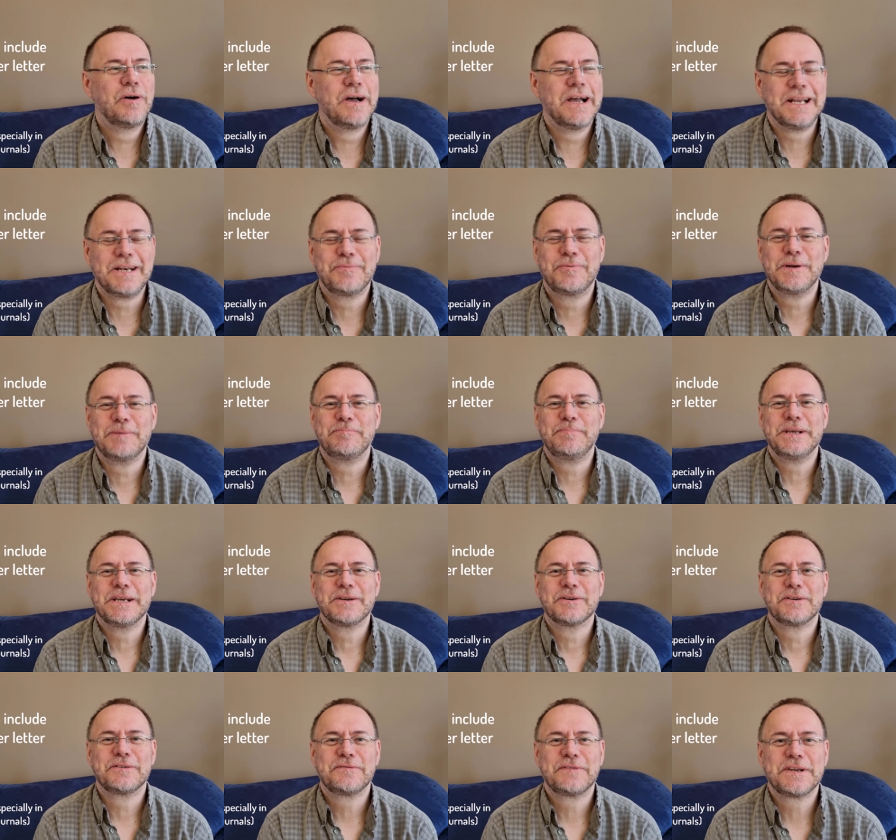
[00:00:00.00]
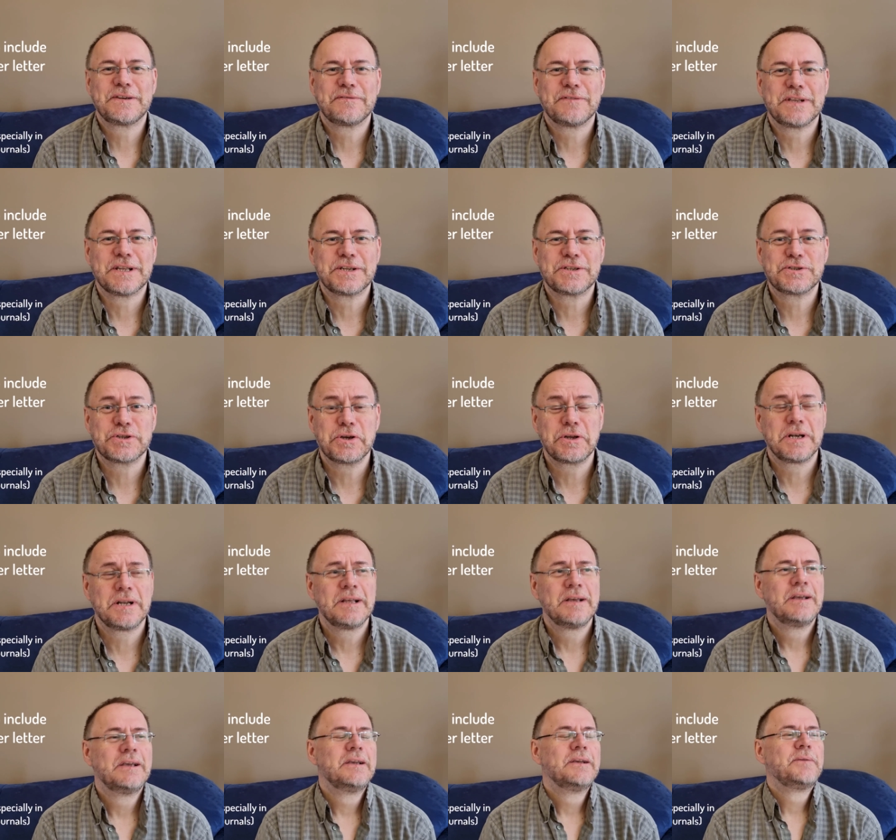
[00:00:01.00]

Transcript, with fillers: why it would be a good fit for that journal.